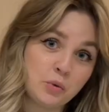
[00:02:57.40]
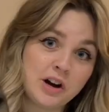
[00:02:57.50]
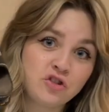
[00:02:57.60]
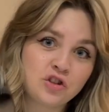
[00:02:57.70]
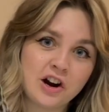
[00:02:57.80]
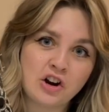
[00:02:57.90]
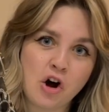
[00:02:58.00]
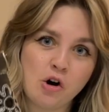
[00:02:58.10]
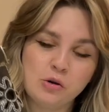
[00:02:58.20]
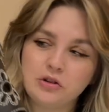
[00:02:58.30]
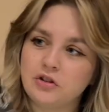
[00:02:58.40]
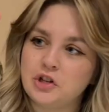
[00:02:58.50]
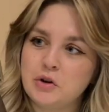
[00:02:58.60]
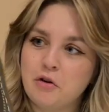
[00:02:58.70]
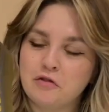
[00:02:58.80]
when I try and hold the
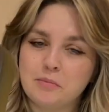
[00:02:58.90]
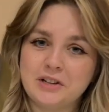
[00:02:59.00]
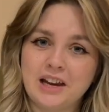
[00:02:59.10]
two of them